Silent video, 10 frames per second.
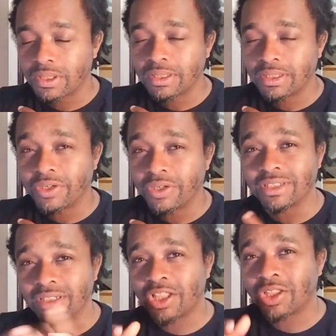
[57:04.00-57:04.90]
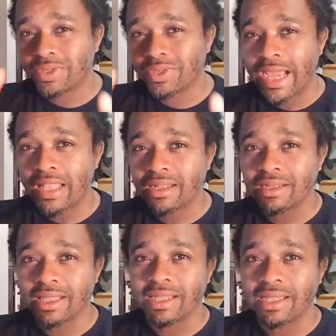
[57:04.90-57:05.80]
there is another reality
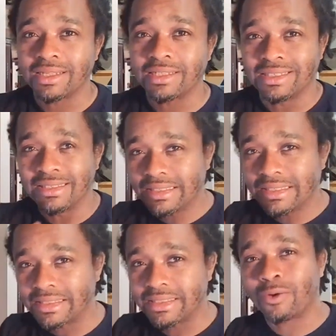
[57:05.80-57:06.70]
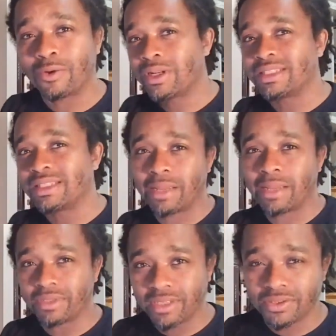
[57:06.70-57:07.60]
that is existing that we're not tapping
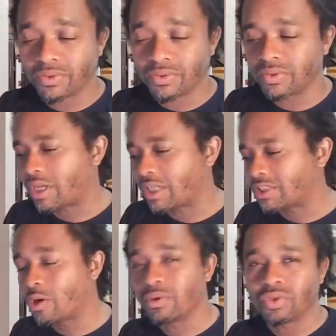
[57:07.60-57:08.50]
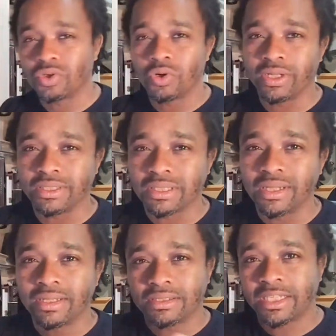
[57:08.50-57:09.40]
into. So that's all we're doing is
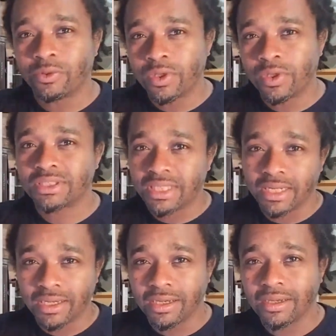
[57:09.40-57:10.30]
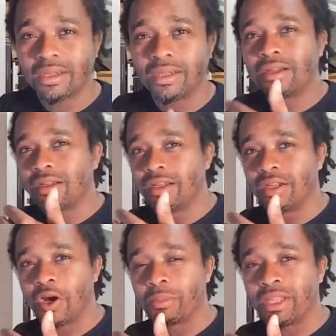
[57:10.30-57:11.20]
saying what's there, you
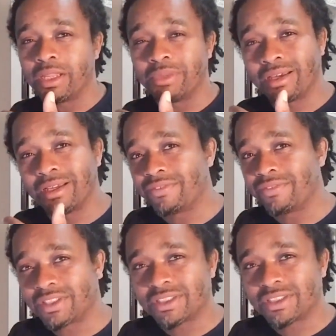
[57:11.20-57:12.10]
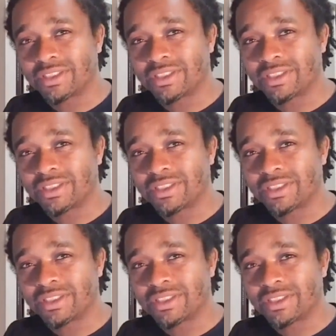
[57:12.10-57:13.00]
know what I mean? Because it's
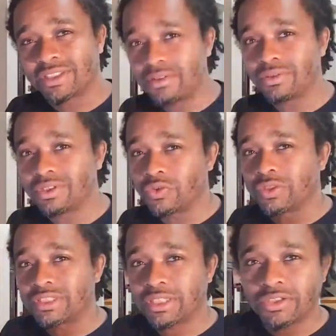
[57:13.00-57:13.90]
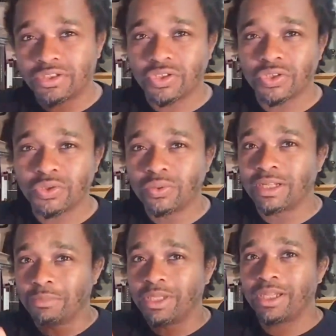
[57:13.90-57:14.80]
something more to tap into, to assist
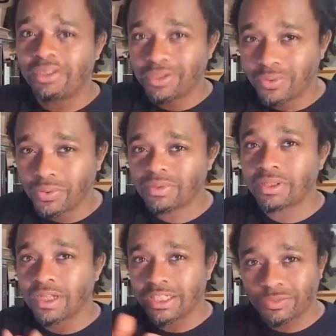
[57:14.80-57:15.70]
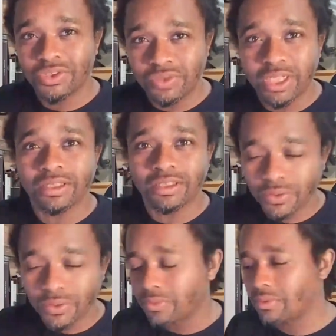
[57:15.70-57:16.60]
you being you, and that's what you need
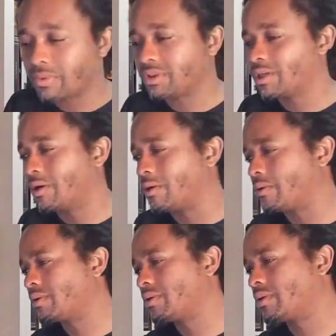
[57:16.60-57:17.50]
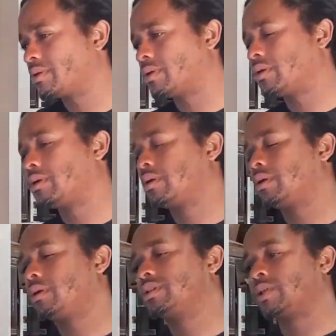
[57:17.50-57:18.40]
to do. Let's go.
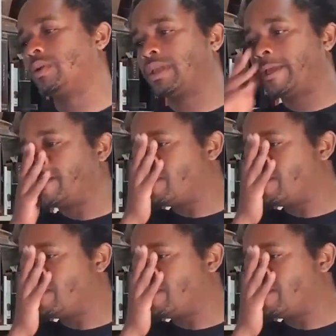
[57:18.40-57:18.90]
So again,